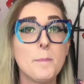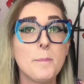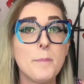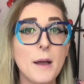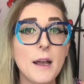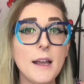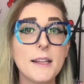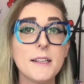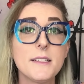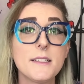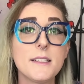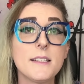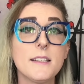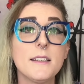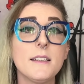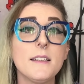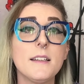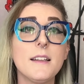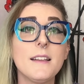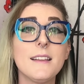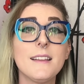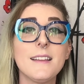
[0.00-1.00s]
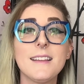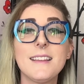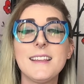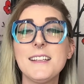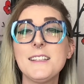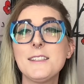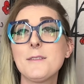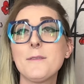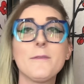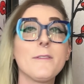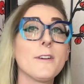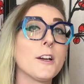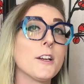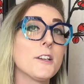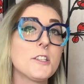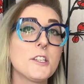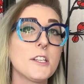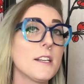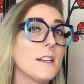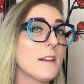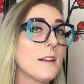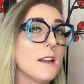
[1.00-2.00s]
but this
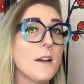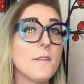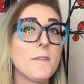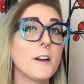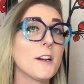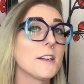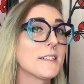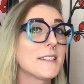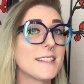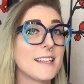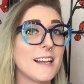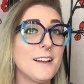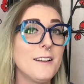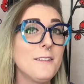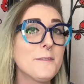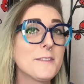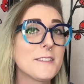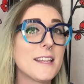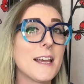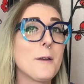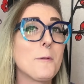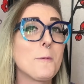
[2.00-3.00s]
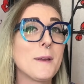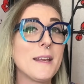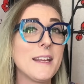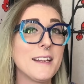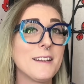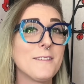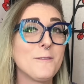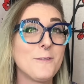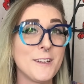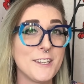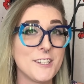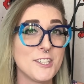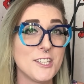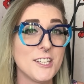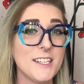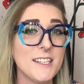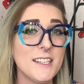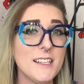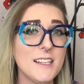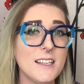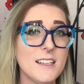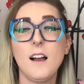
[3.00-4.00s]
version of ourselves that we
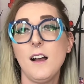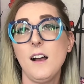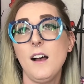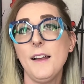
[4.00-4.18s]
envision